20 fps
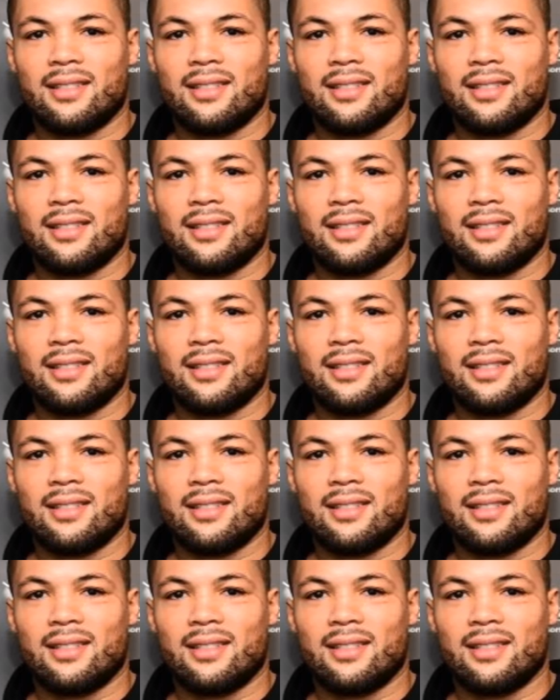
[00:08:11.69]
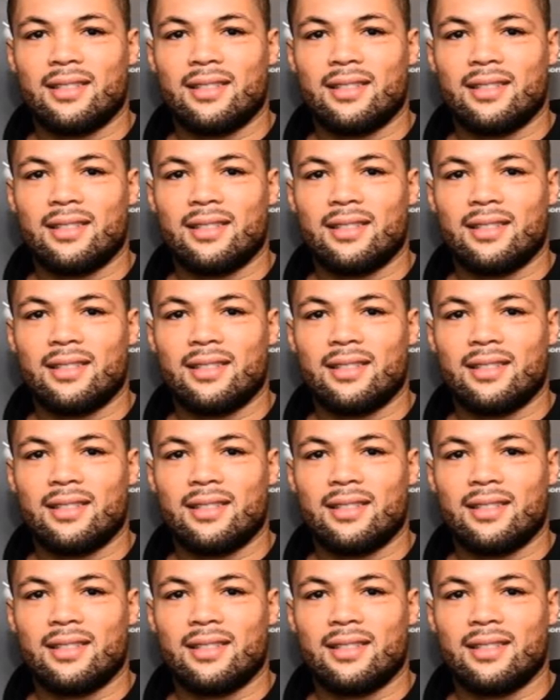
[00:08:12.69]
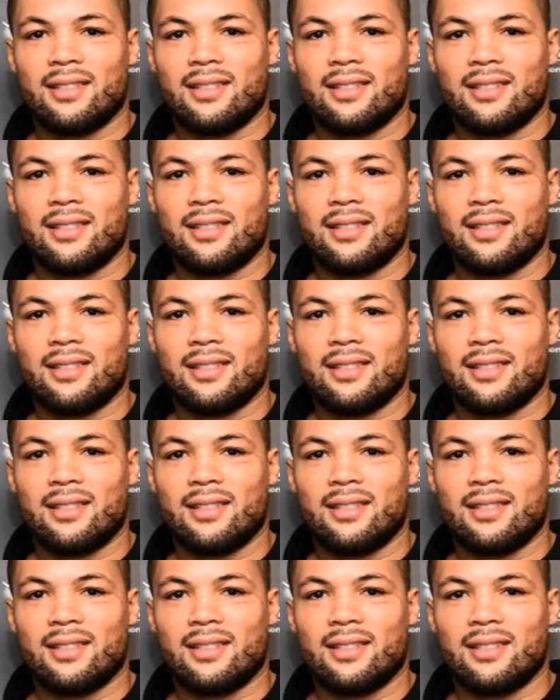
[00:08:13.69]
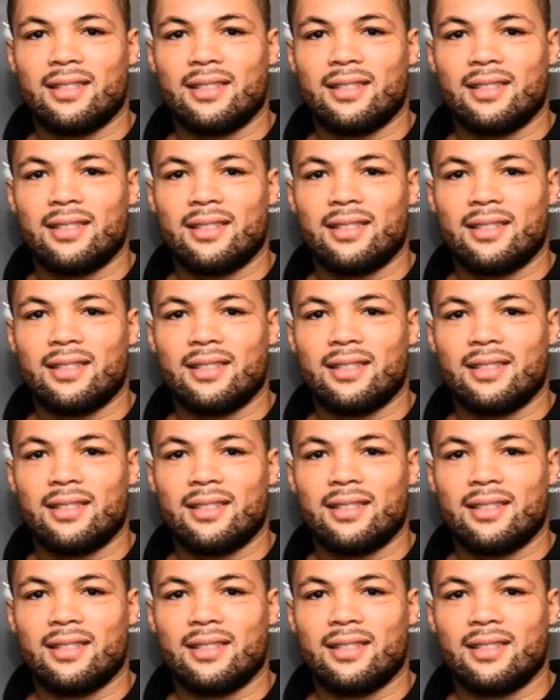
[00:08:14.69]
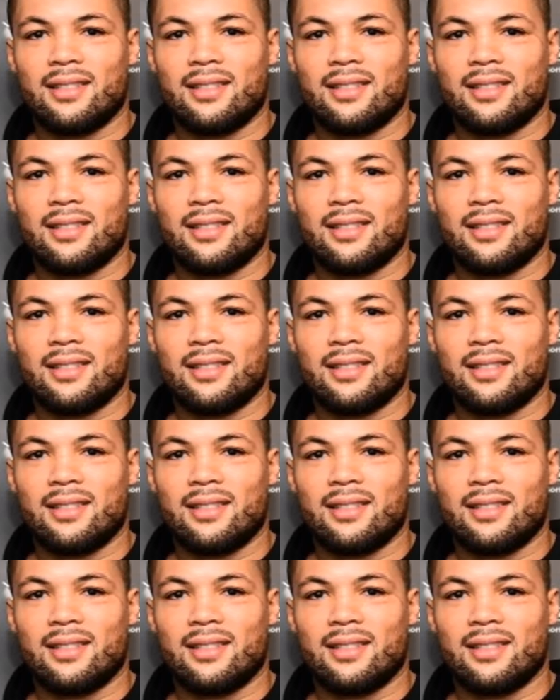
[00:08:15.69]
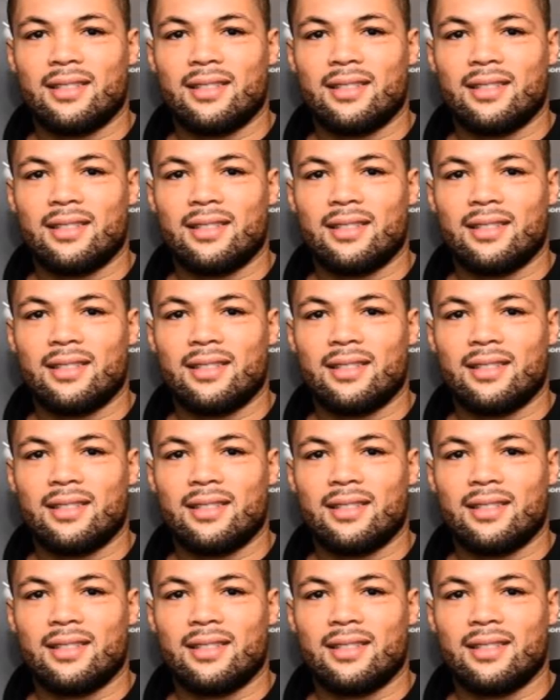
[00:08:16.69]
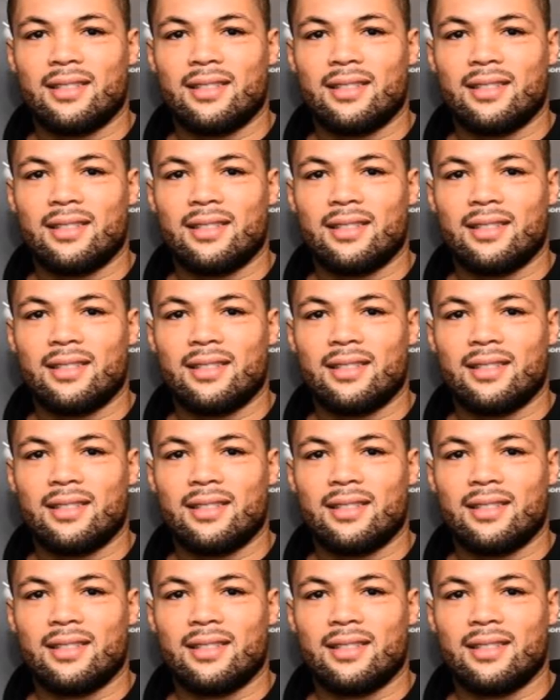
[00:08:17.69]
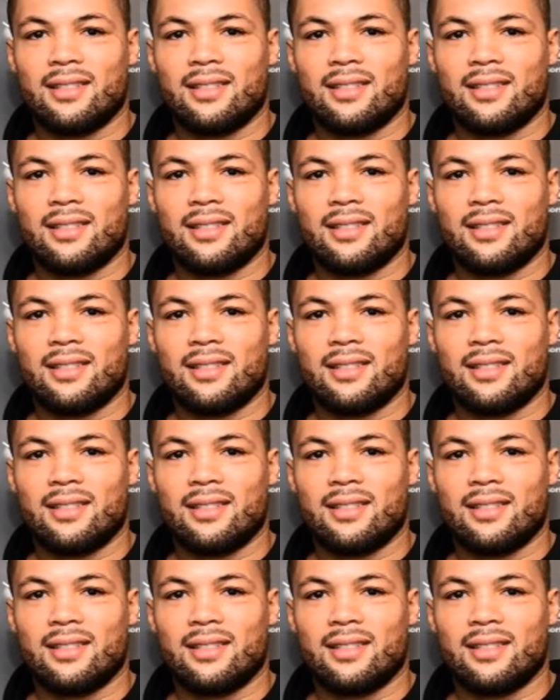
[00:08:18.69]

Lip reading: (no lip movement)